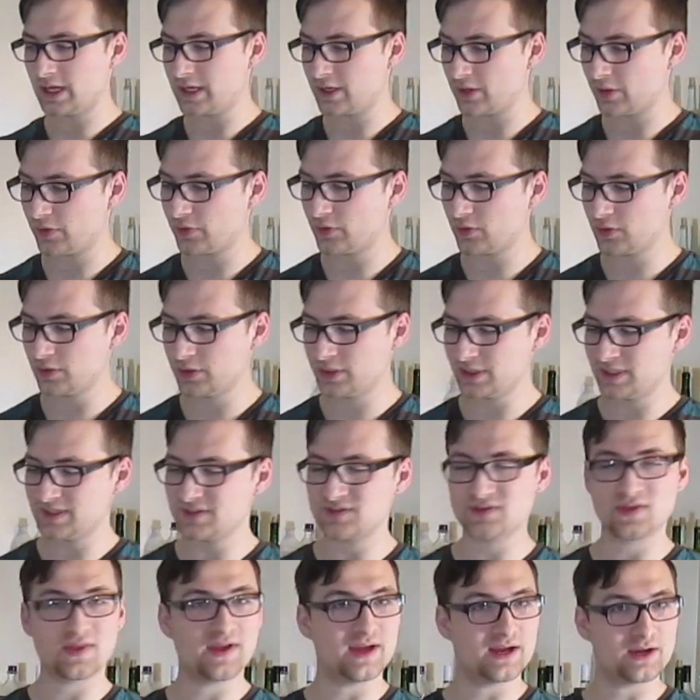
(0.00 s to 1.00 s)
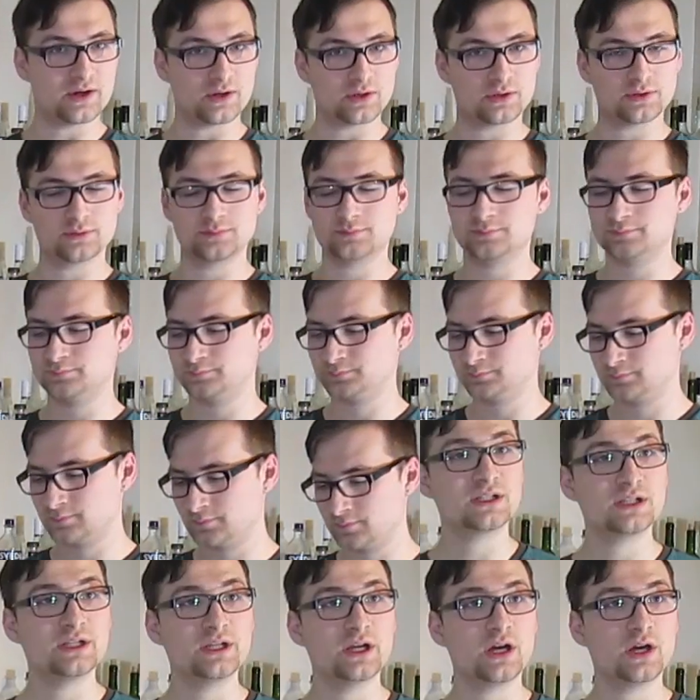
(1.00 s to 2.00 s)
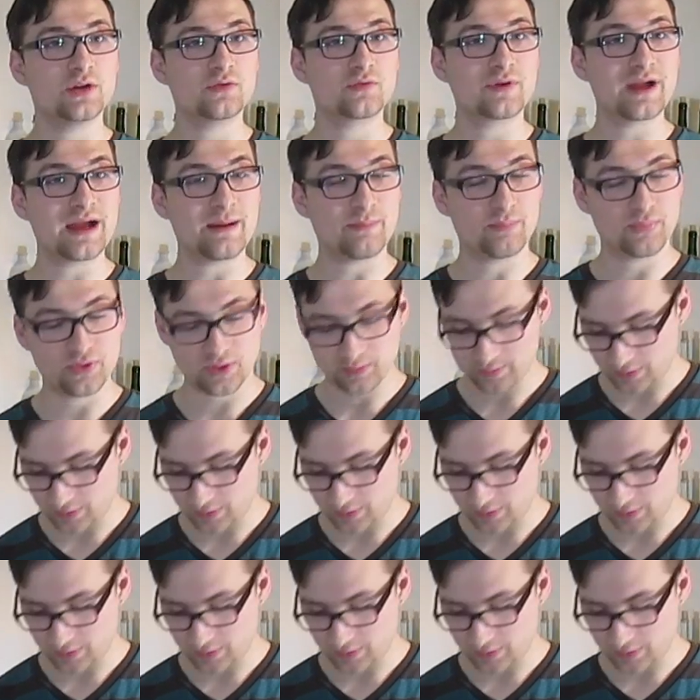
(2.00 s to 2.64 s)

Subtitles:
and a third is there. Gently unwrap the